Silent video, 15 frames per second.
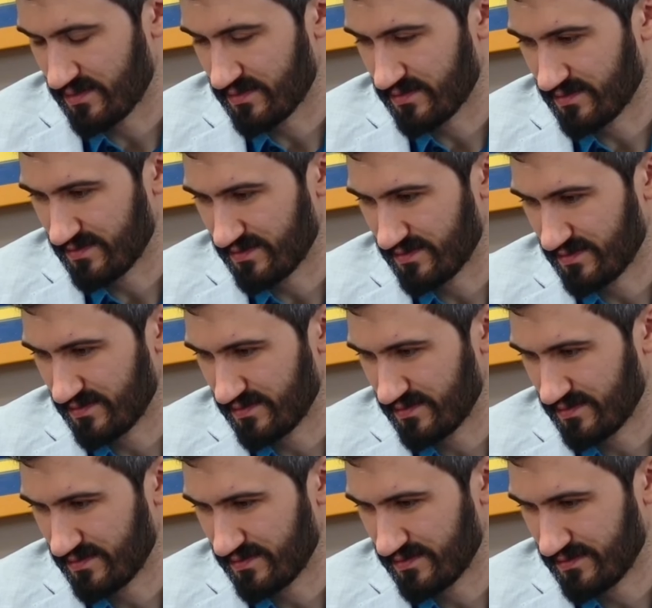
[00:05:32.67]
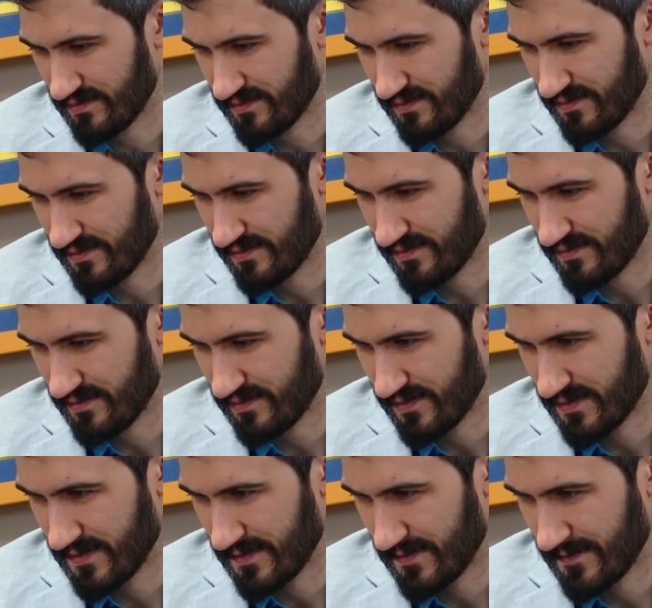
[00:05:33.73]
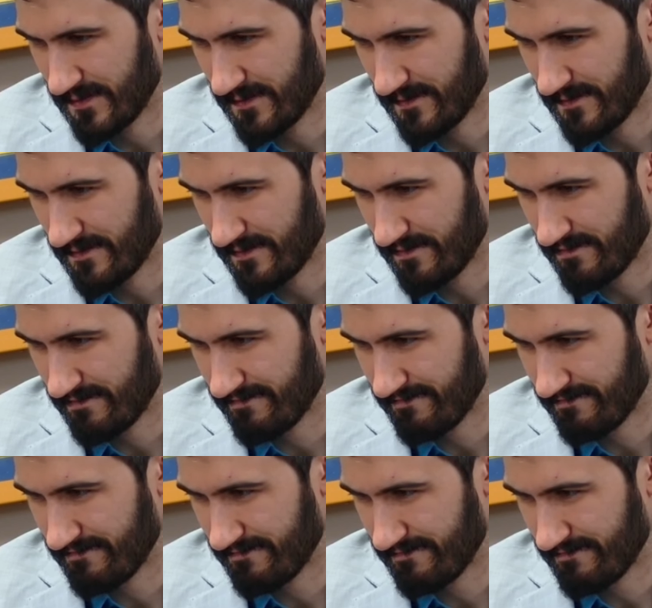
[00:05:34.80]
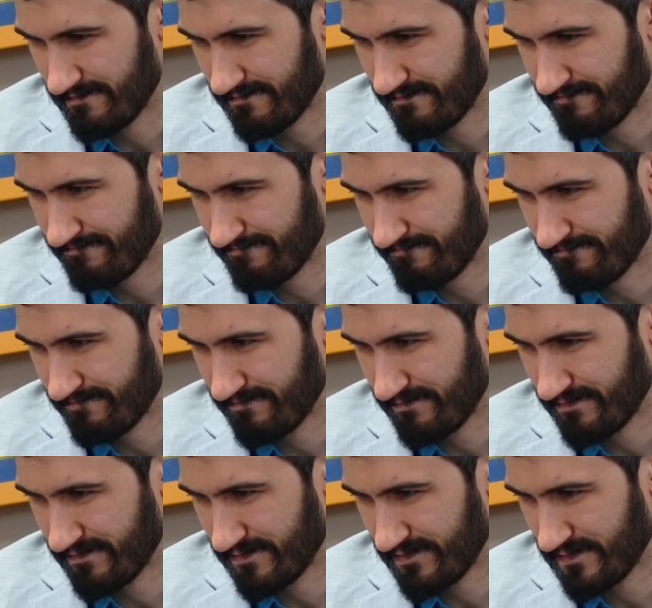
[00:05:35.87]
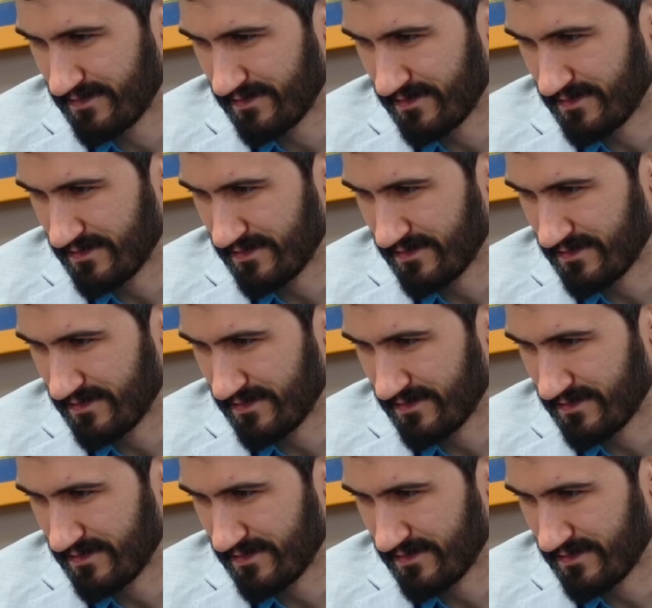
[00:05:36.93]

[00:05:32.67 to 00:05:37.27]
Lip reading: [no speech]